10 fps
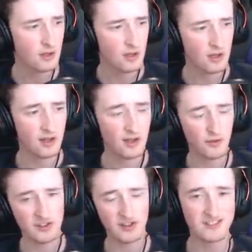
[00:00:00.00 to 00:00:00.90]
Uh,
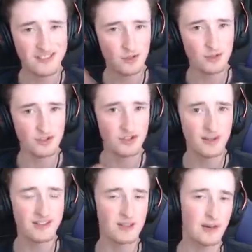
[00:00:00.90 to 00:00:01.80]
obviously, it's difficult to do
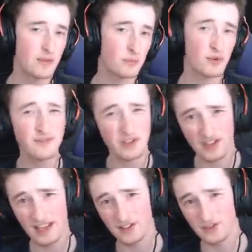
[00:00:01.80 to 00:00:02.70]
anything about the previous
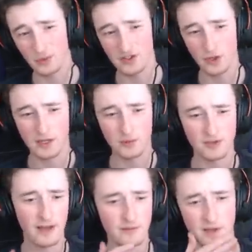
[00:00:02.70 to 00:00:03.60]
case of win trading, which
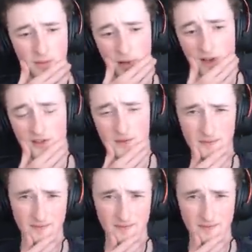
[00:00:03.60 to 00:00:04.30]
have happened in the past,